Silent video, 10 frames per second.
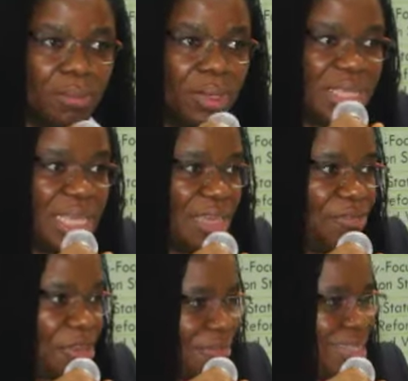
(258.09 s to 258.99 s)
but they
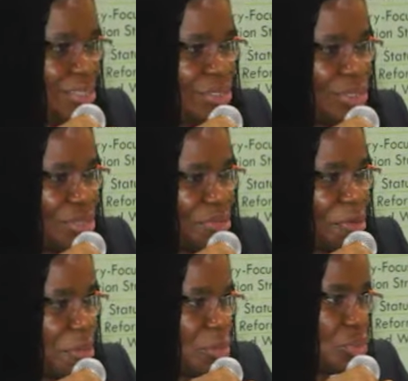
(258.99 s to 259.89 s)
give investors
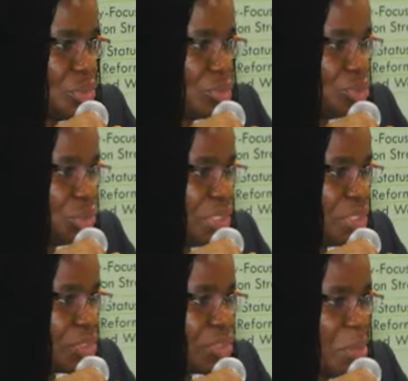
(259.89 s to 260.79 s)
from those
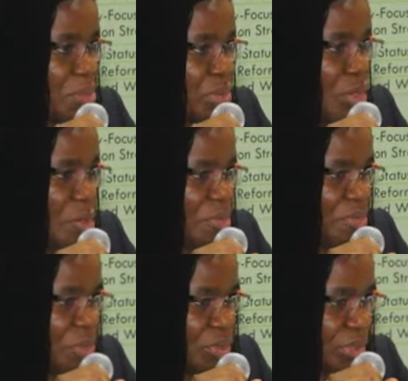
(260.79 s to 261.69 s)
countries some
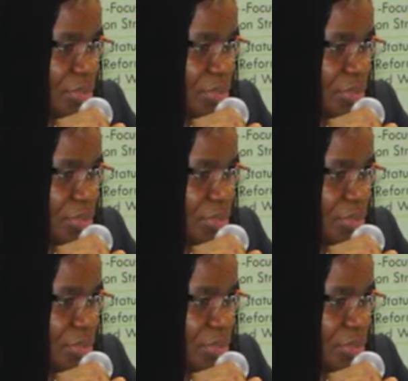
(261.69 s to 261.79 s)
comfort.